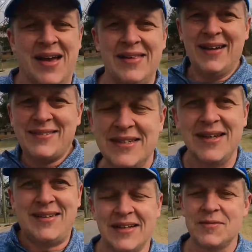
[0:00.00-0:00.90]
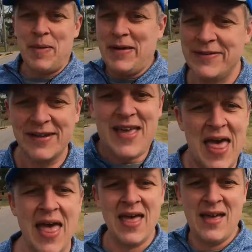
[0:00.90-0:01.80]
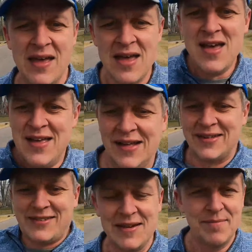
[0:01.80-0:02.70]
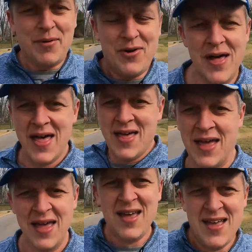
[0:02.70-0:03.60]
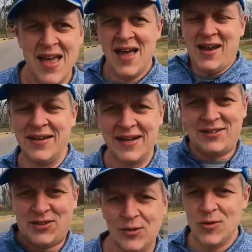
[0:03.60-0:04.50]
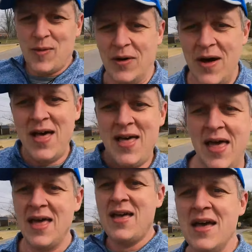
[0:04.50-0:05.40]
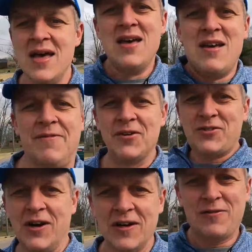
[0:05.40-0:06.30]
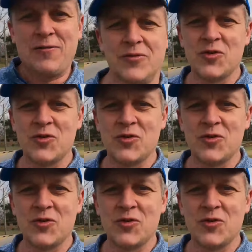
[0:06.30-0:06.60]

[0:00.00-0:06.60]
And that's it. That's basic, that's simple, and that's doable if you're starting from